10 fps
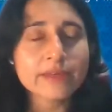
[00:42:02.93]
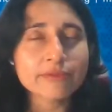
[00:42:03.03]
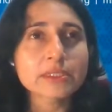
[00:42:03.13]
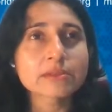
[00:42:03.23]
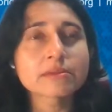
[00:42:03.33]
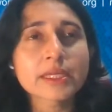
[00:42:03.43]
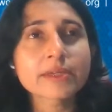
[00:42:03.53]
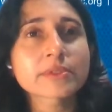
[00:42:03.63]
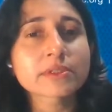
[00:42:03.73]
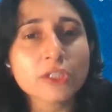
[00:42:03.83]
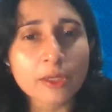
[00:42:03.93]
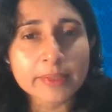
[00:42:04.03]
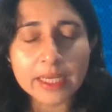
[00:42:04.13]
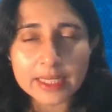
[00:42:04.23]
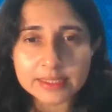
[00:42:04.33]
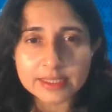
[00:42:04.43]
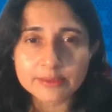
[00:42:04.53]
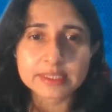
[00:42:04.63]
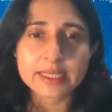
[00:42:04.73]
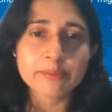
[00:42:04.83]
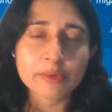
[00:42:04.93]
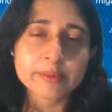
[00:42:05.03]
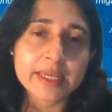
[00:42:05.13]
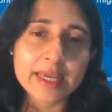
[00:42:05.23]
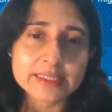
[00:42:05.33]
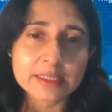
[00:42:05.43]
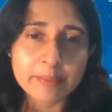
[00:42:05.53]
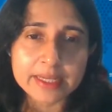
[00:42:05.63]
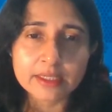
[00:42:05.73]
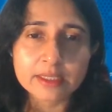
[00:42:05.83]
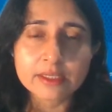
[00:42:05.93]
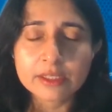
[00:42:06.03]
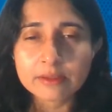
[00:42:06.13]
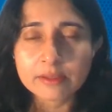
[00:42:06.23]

Even Solomon Islands, I would say, probably has a better